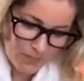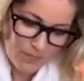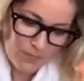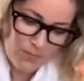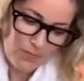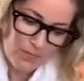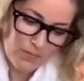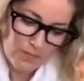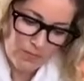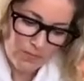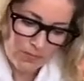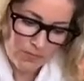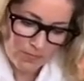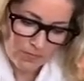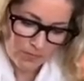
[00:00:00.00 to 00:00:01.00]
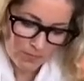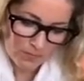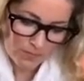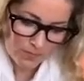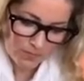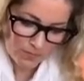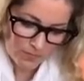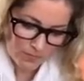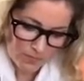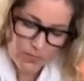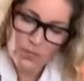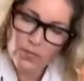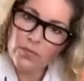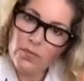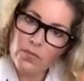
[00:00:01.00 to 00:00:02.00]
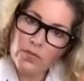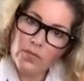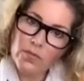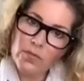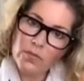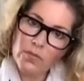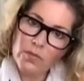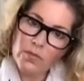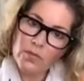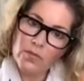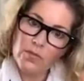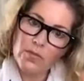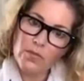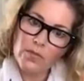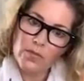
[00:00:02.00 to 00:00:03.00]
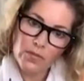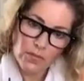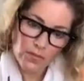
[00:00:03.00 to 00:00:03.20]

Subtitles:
The person shown says nothing.